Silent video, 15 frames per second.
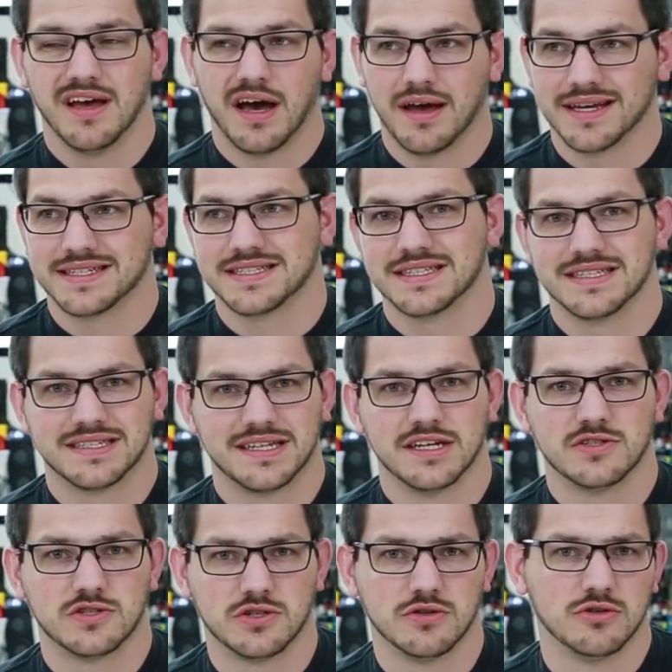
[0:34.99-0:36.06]
I guess in the
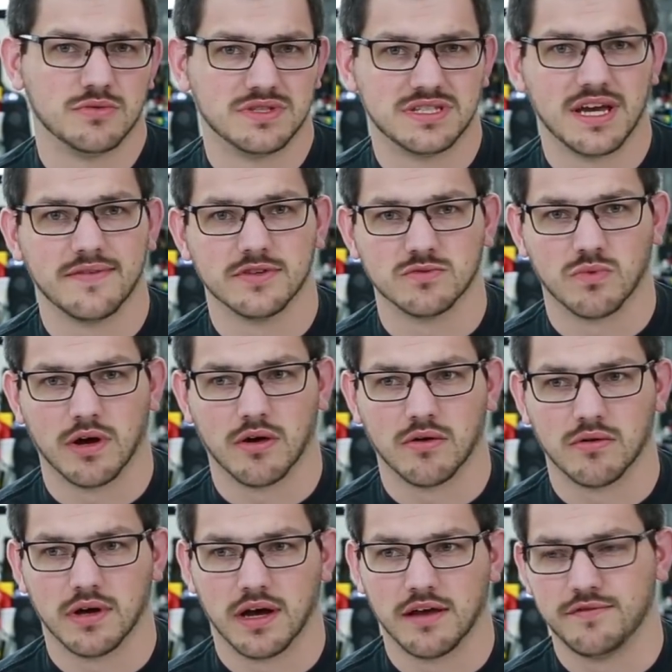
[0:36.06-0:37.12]
States too, you would save as
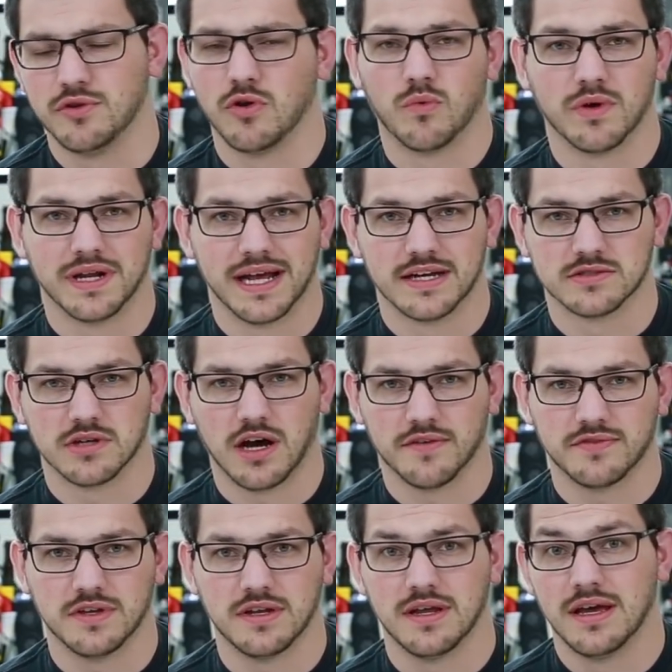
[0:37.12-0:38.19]
well if you don't want it as
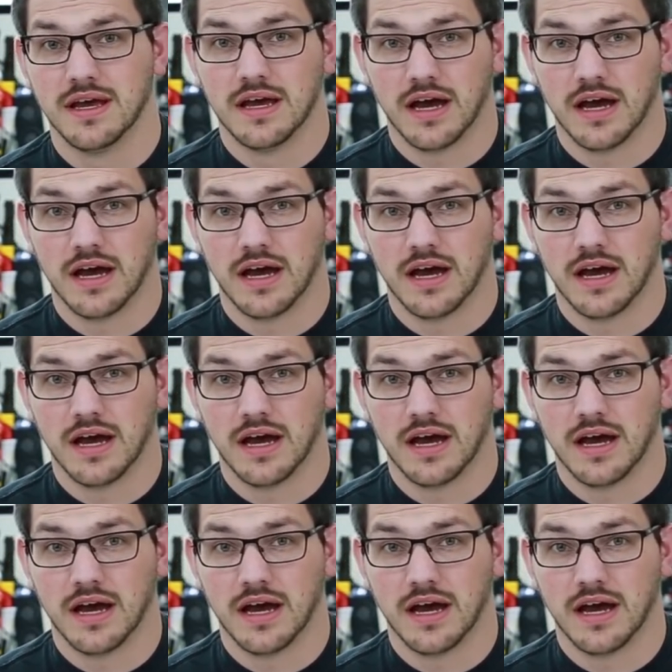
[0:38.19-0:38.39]
often.